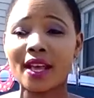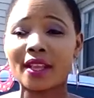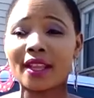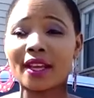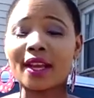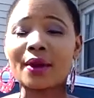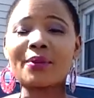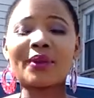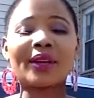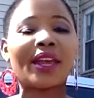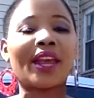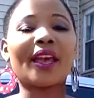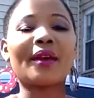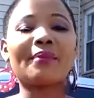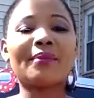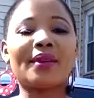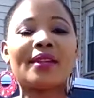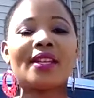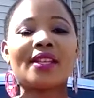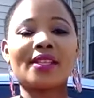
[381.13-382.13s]
Like we
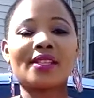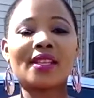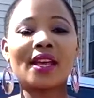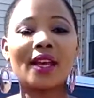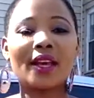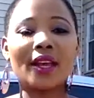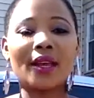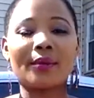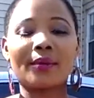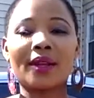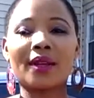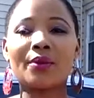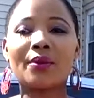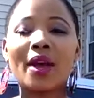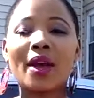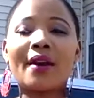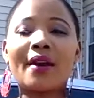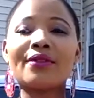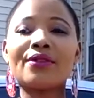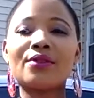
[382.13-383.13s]
can't be the same, and we
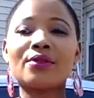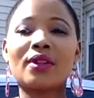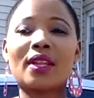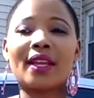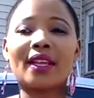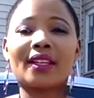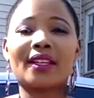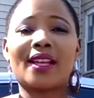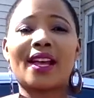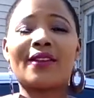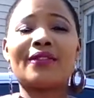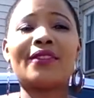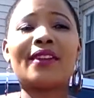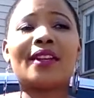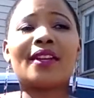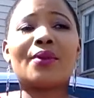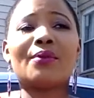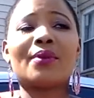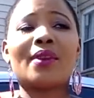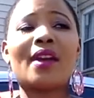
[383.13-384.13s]
have to like, I
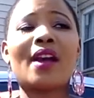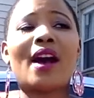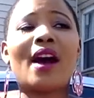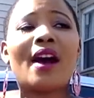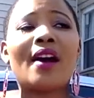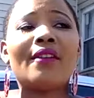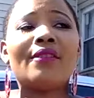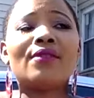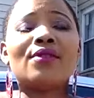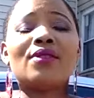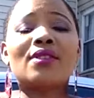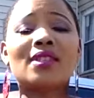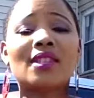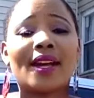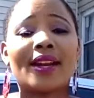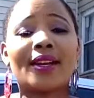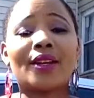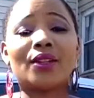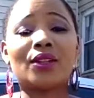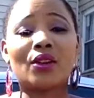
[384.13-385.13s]
think we have to
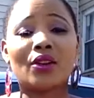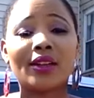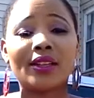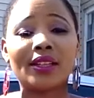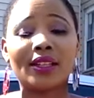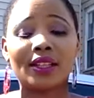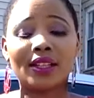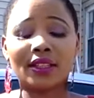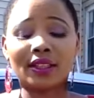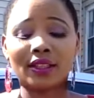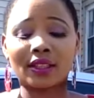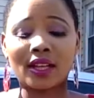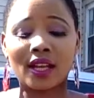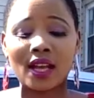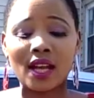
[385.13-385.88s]
start learning